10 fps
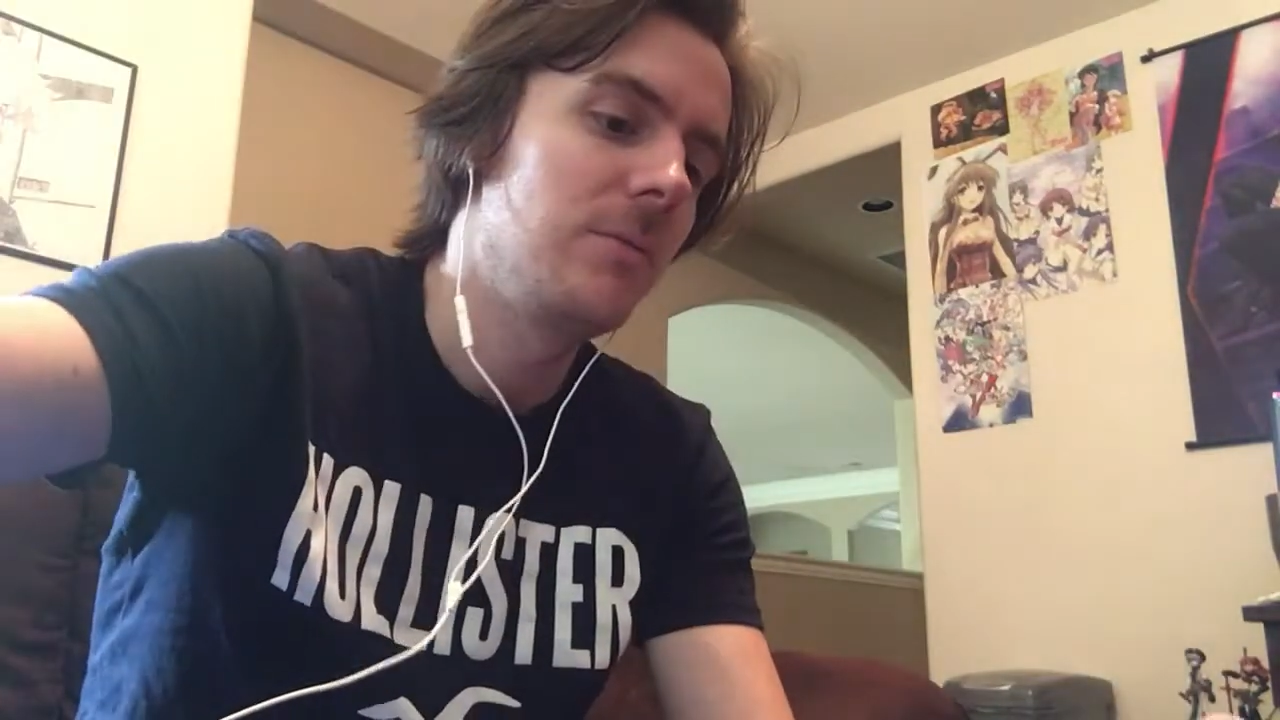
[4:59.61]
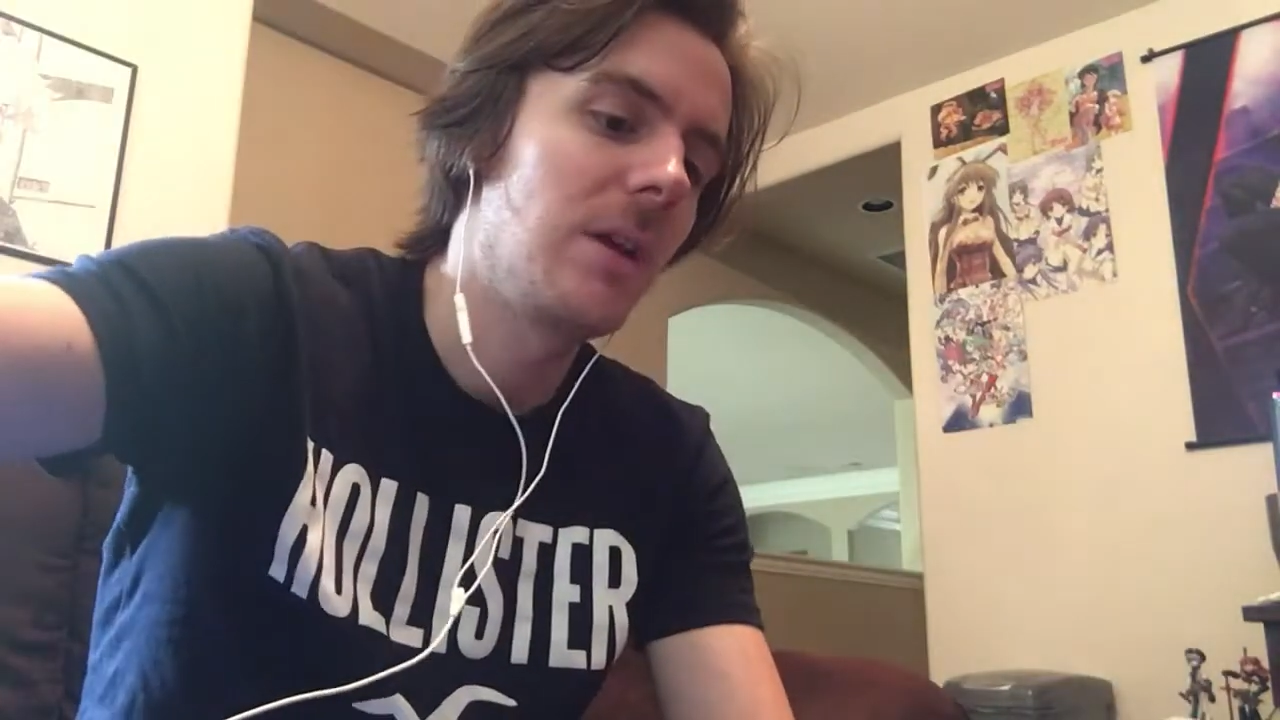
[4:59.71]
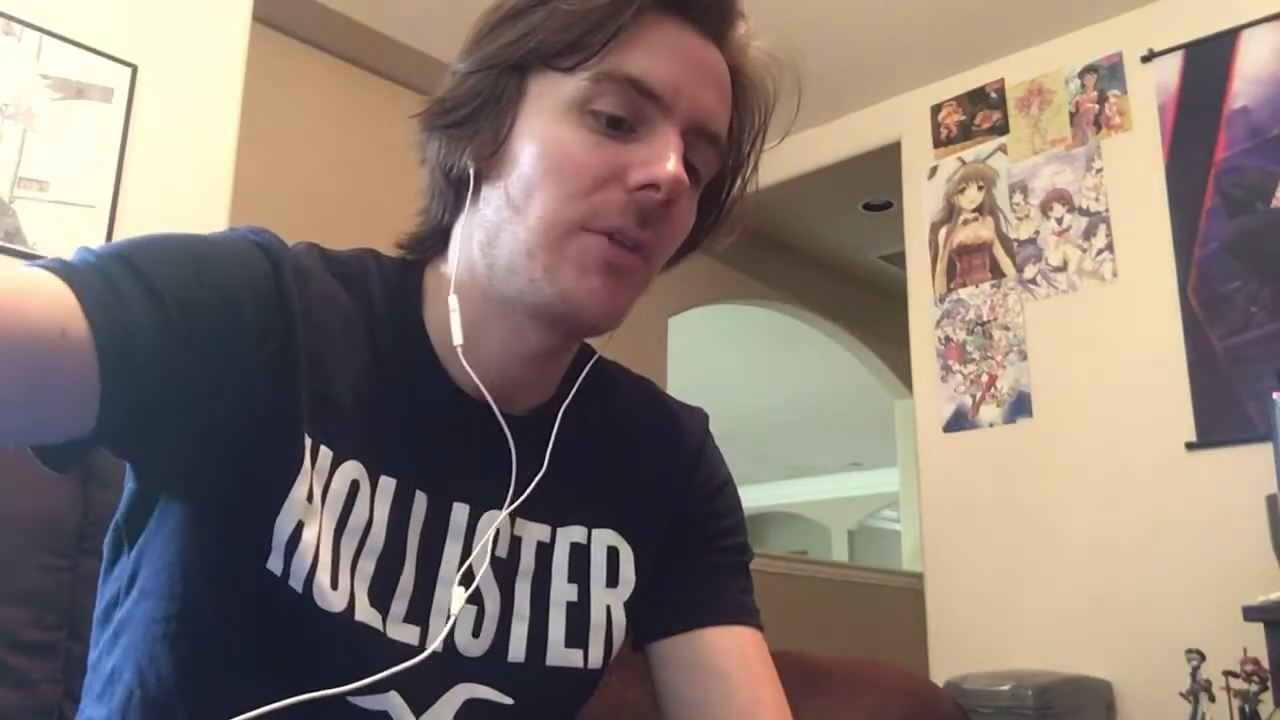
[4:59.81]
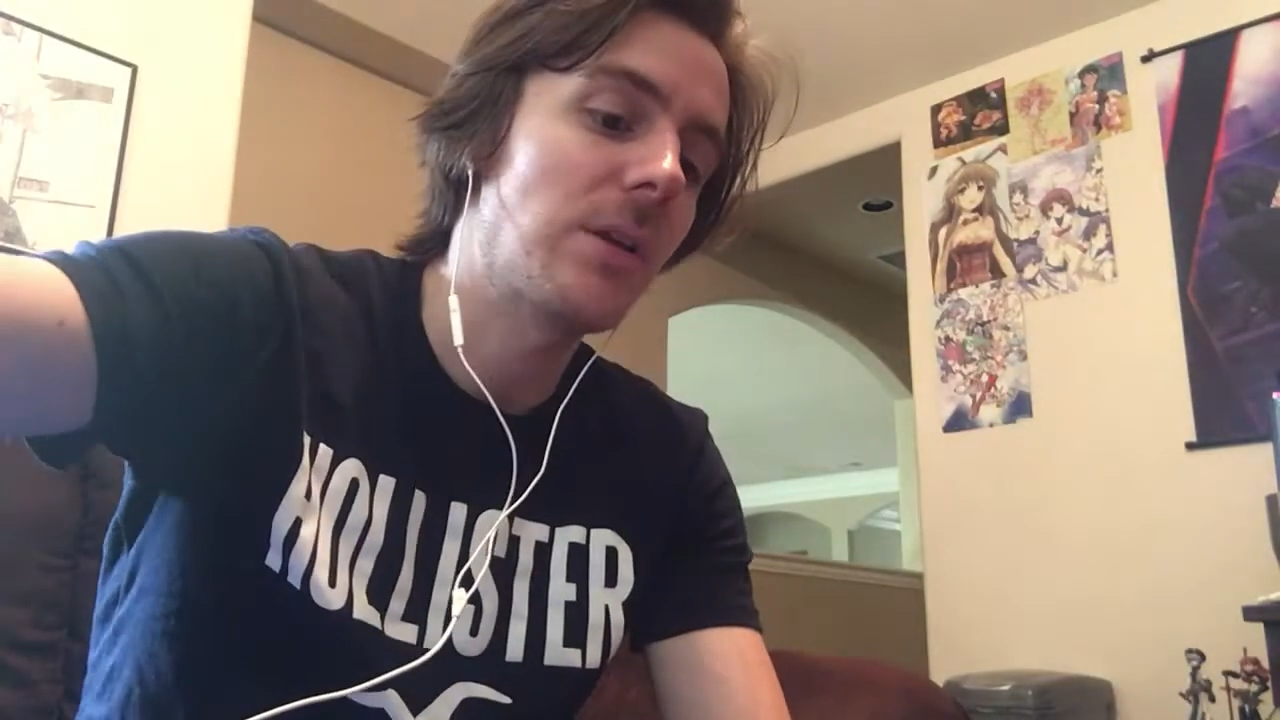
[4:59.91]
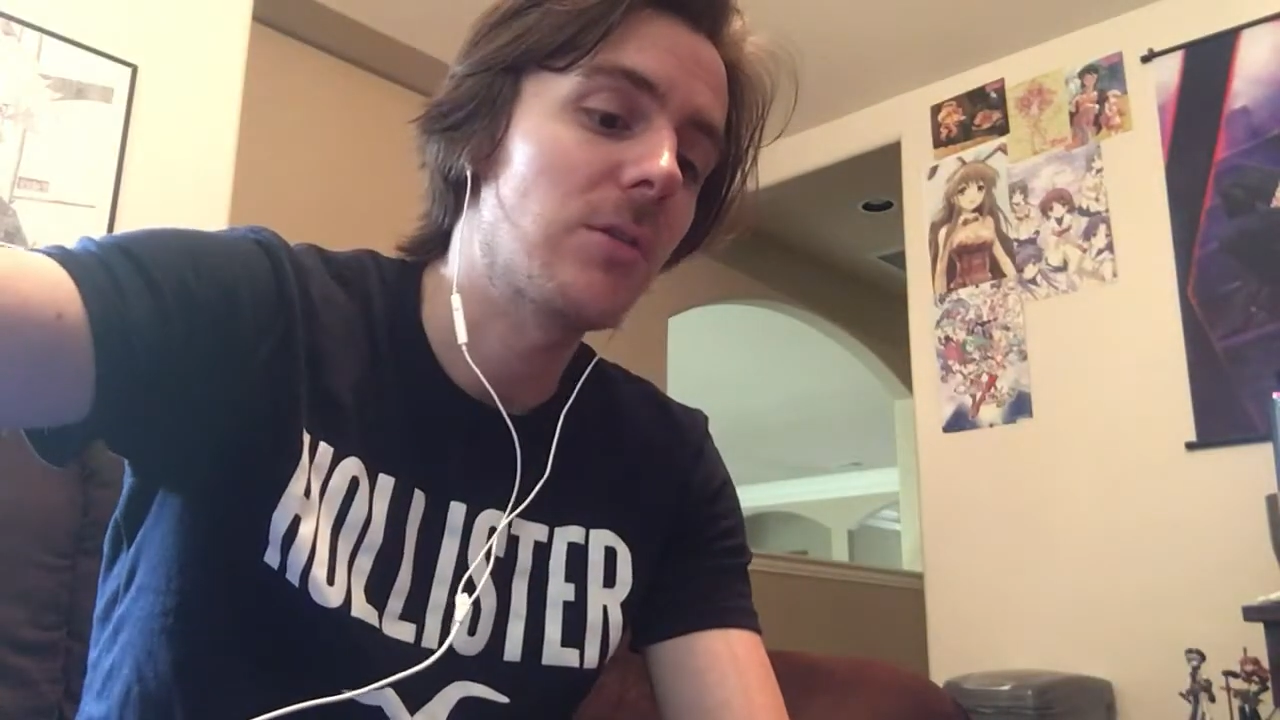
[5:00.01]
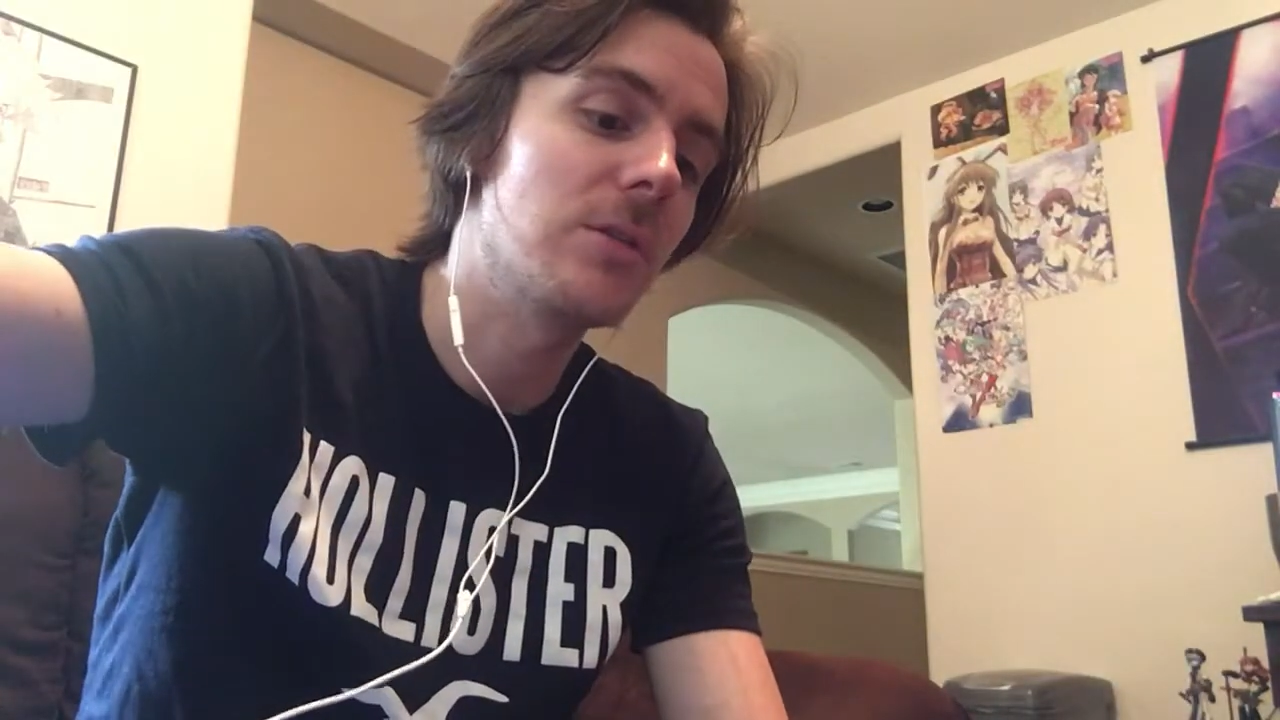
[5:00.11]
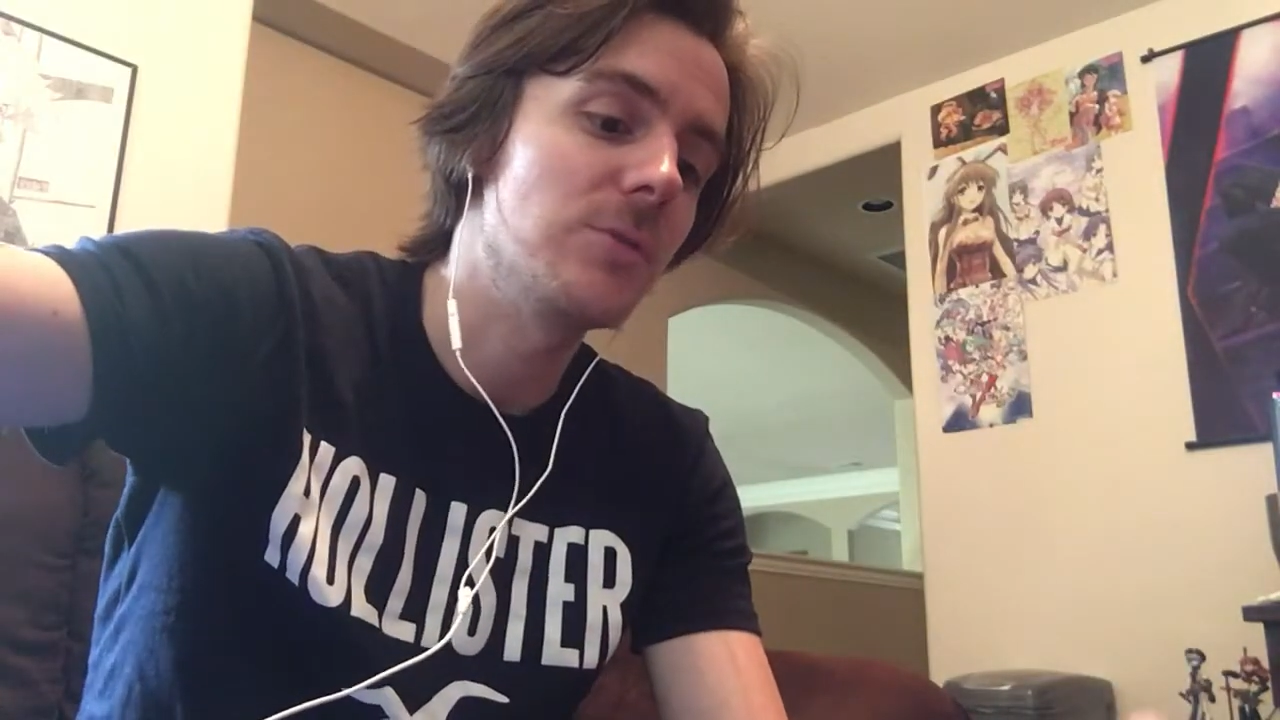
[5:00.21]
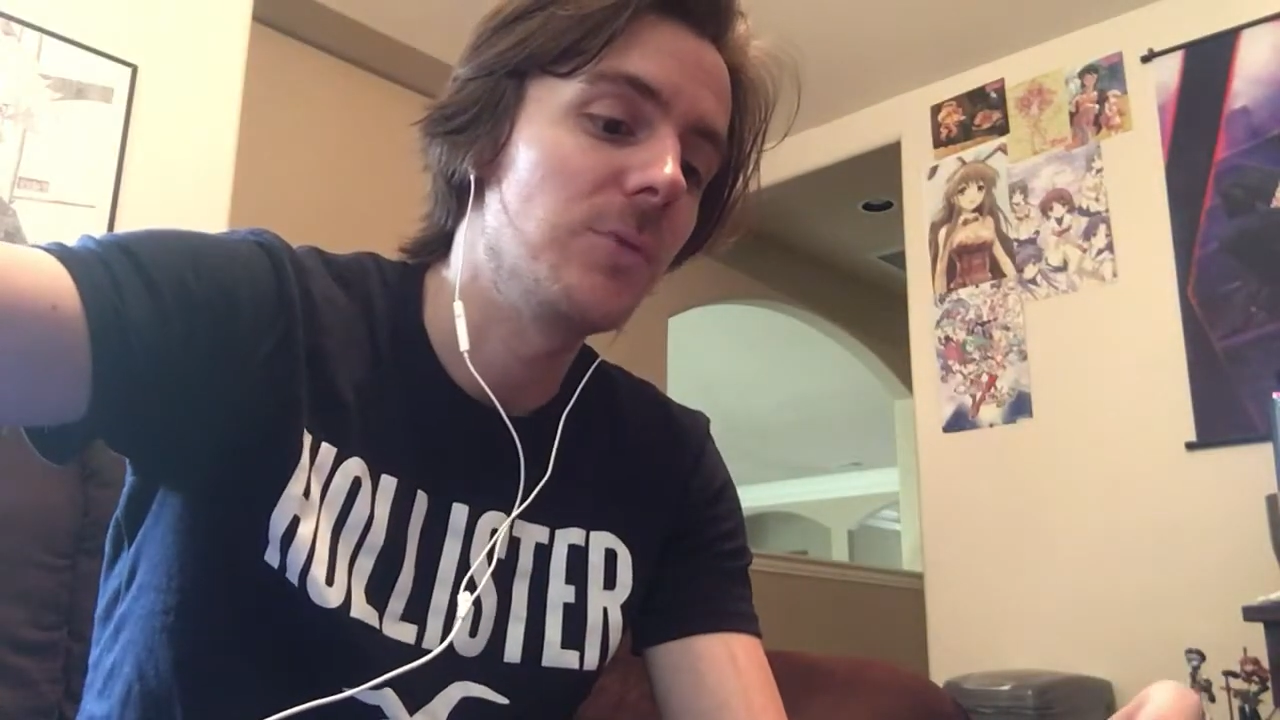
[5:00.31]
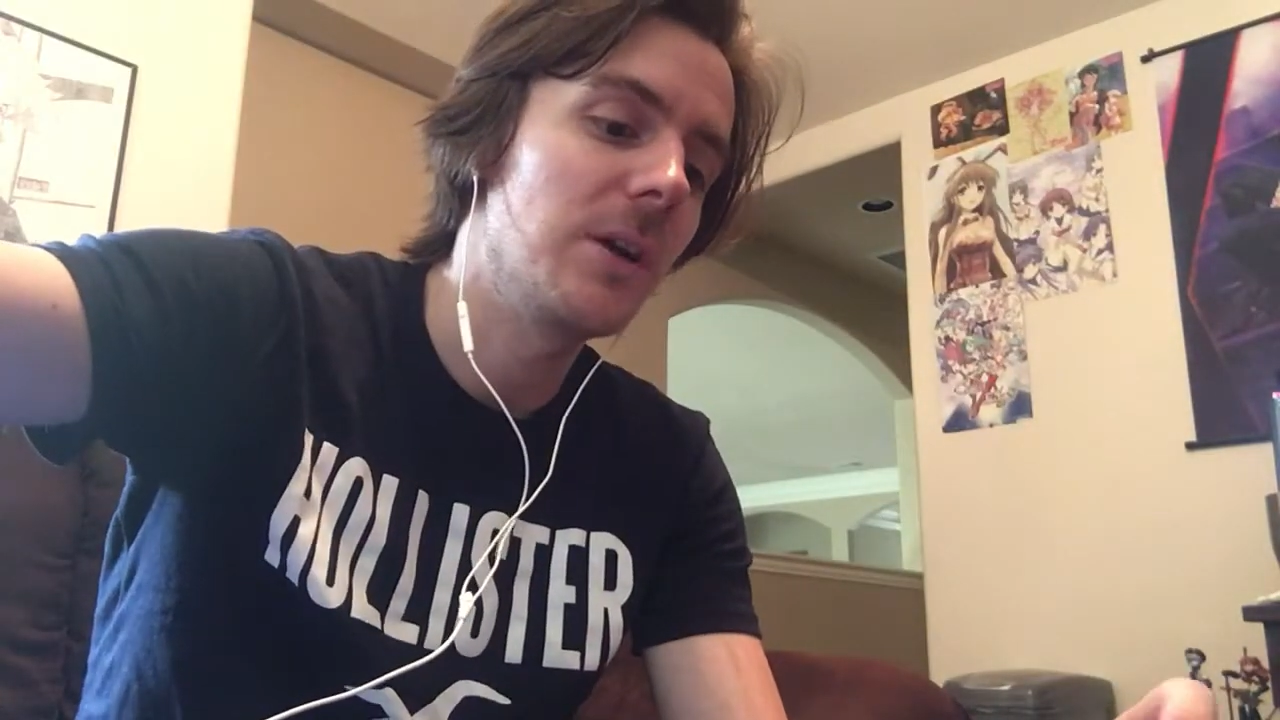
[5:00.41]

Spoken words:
whenever I start to